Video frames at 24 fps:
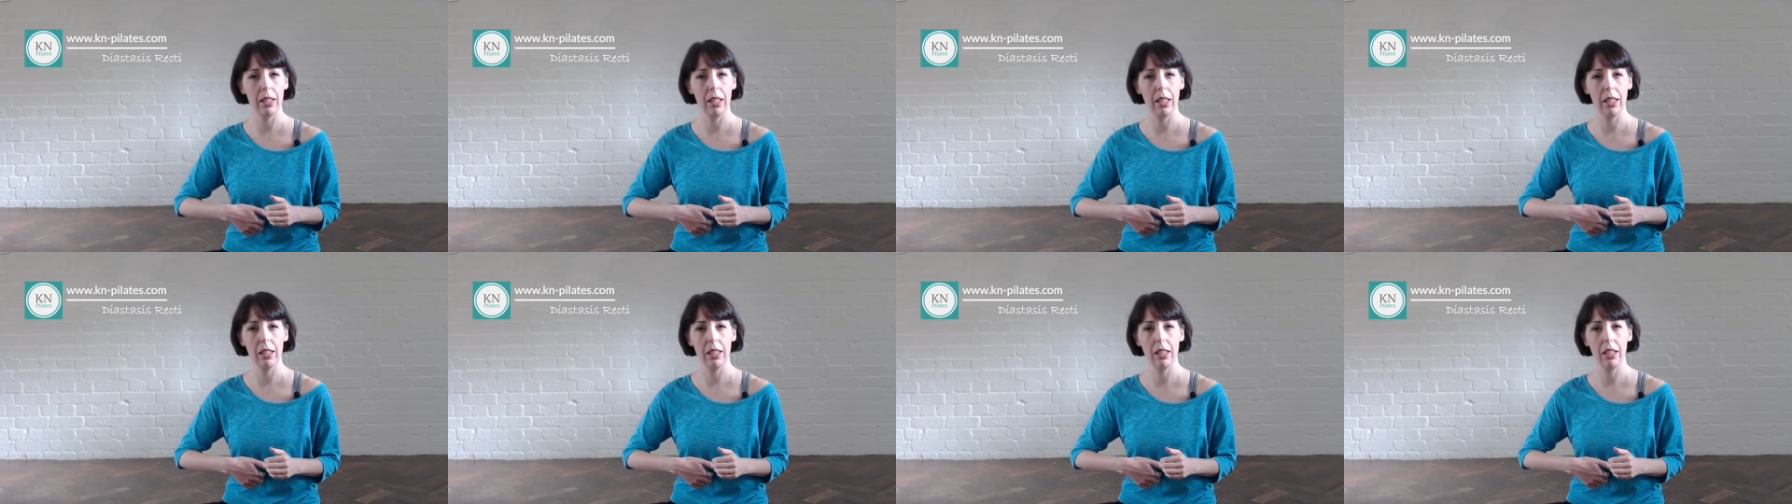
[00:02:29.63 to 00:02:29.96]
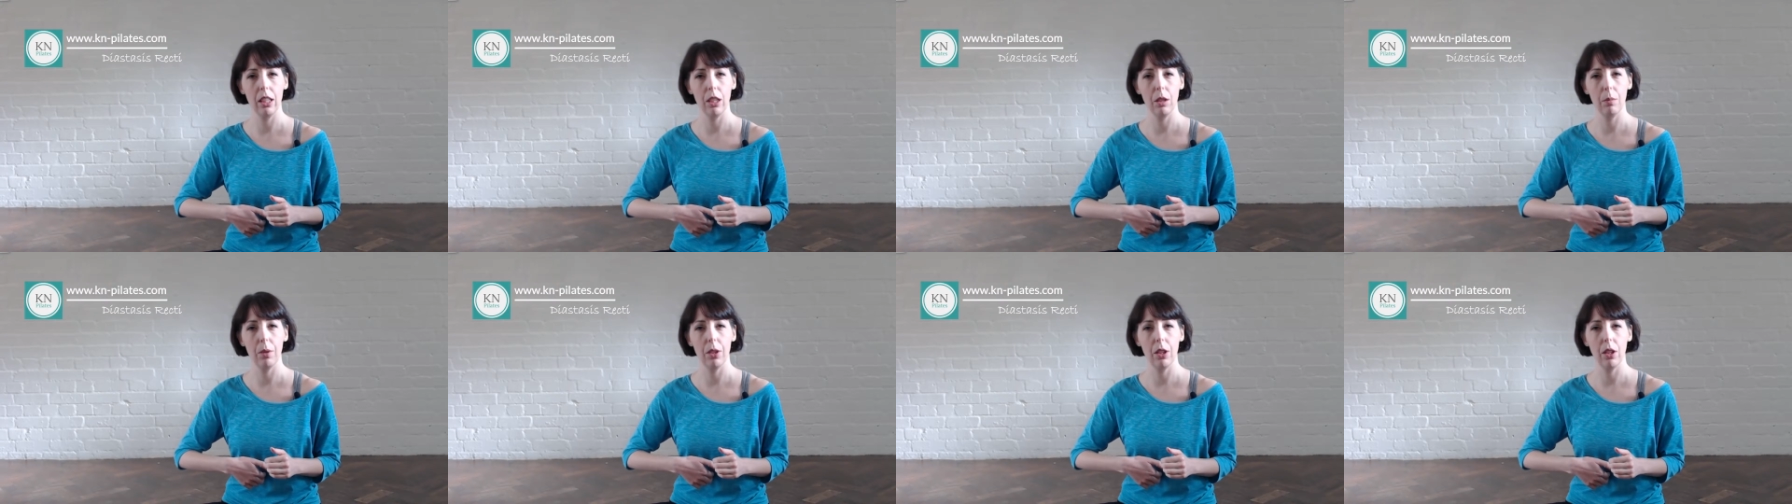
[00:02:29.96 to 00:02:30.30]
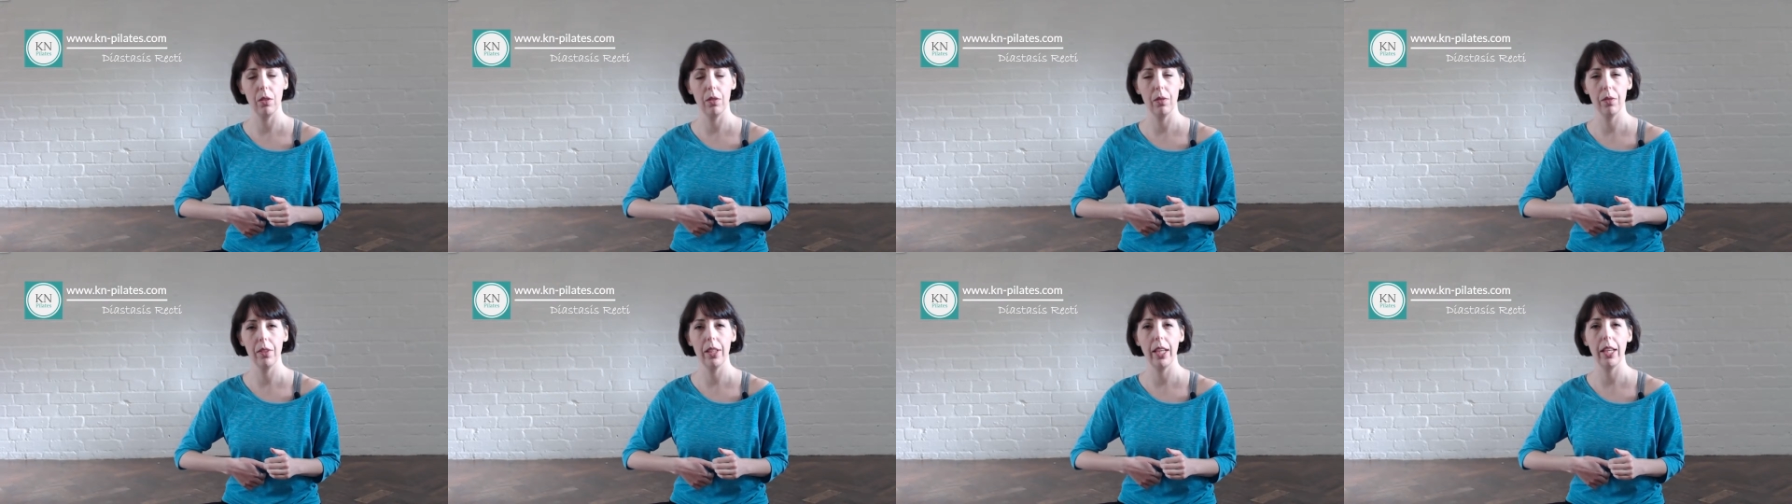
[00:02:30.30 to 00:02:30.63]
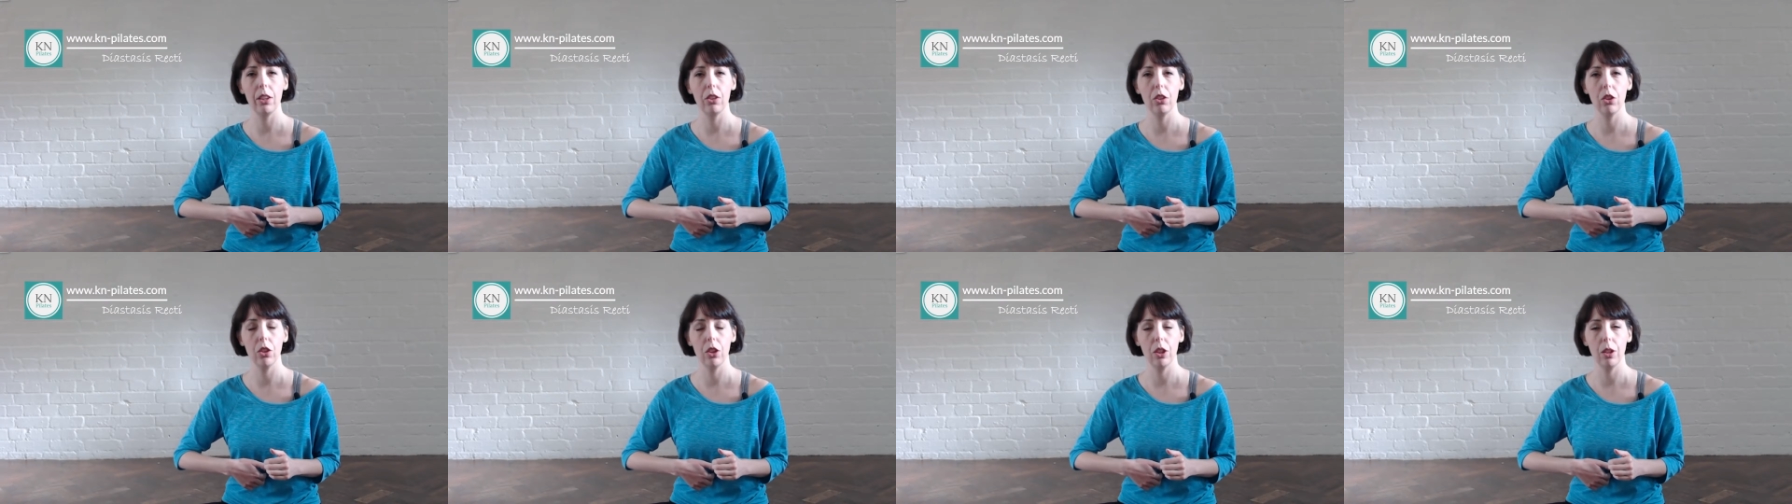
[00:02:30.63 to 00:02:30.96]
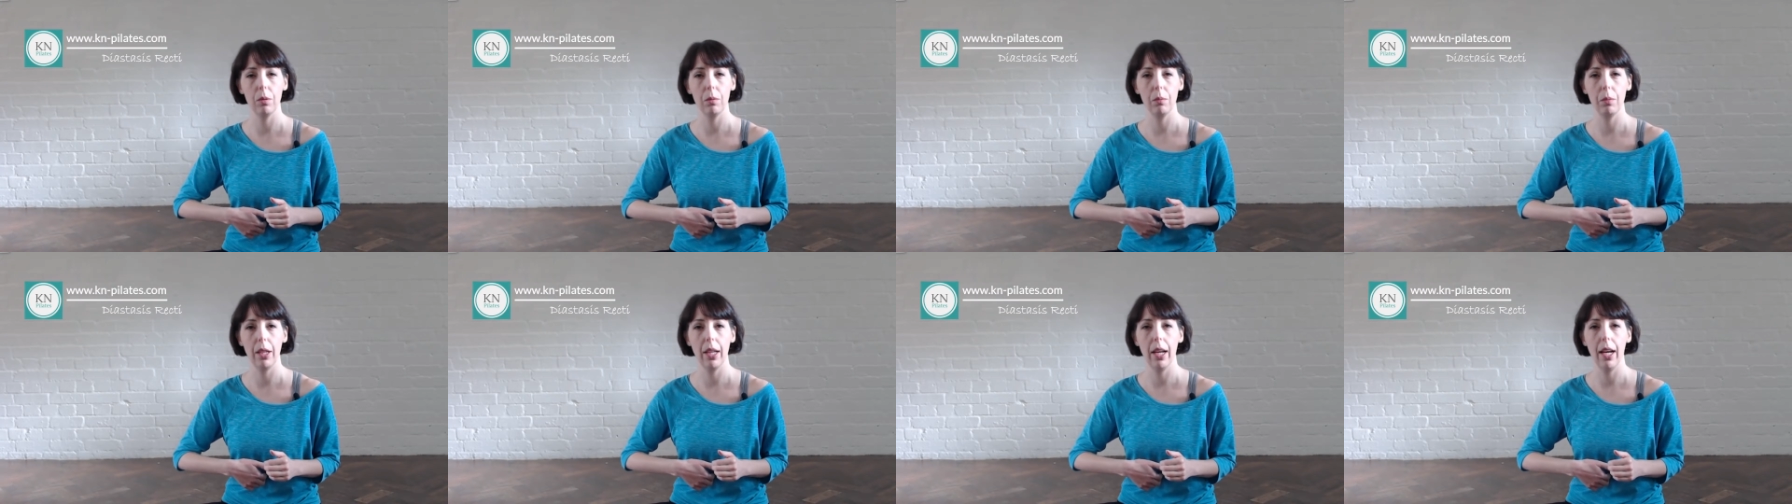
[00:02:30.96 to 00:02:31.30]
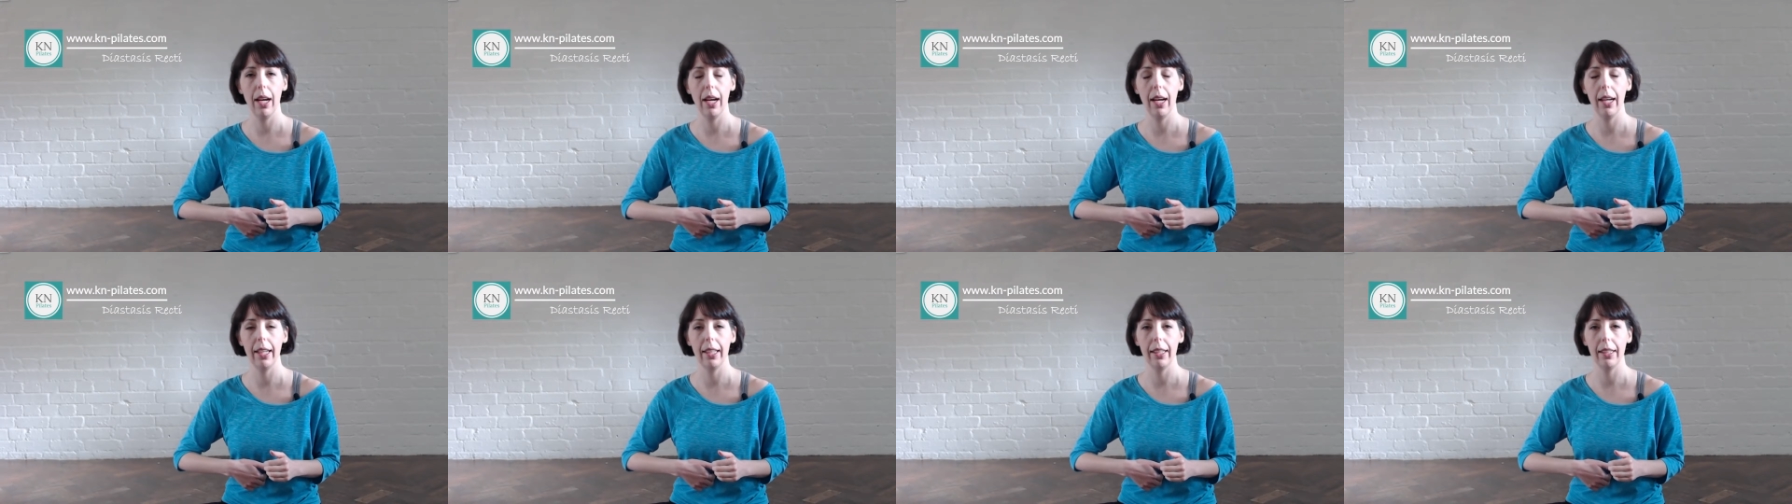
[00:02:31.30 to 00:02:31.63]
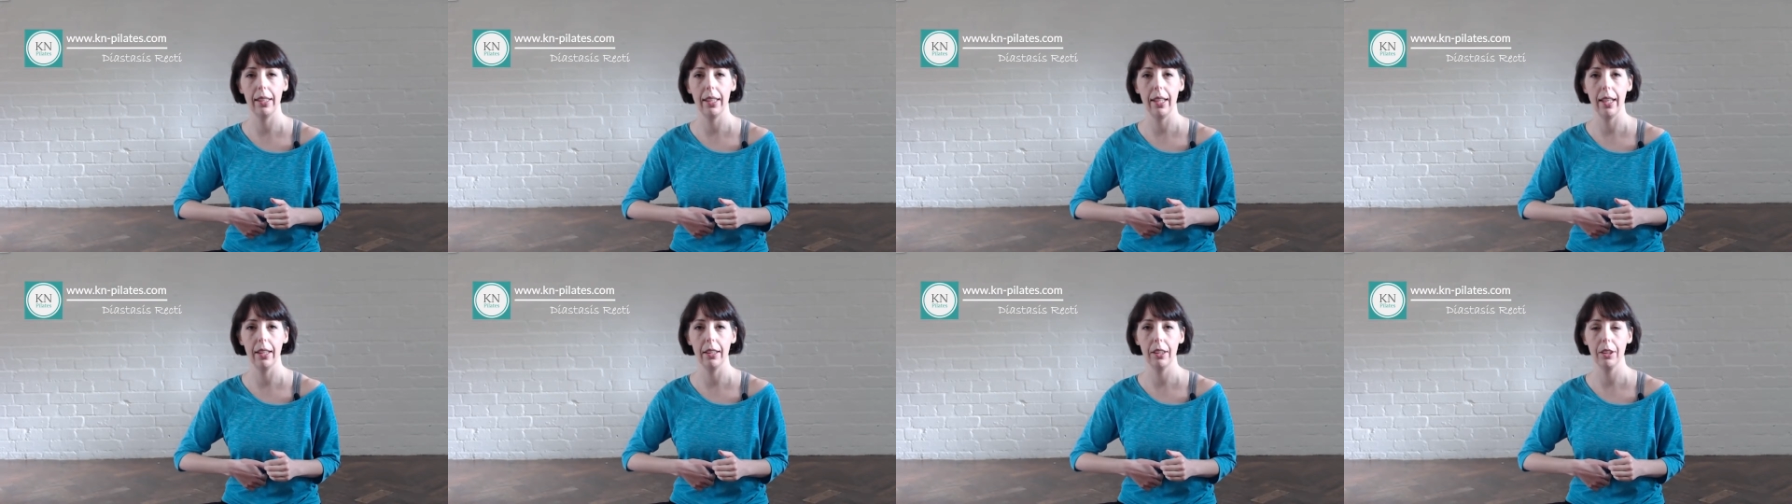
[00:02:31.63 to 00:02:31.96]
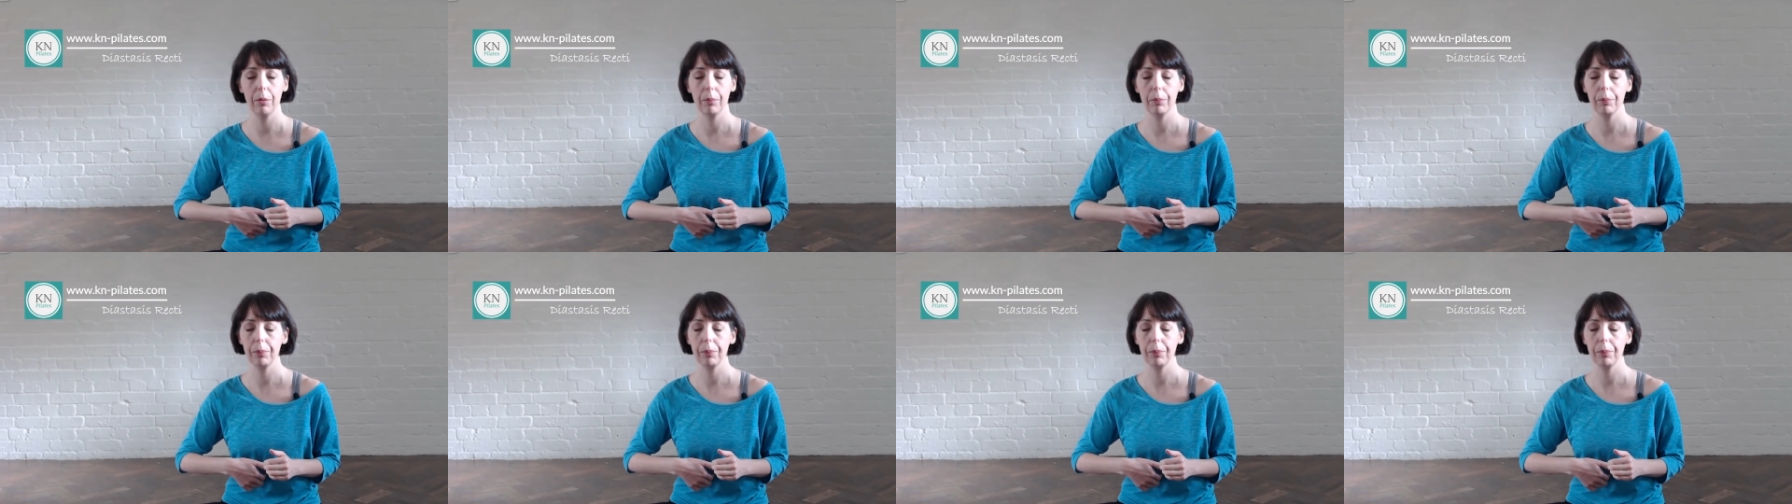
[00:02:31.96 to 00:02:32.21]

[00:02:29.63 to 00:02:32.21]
There's a little bit of tension behind that.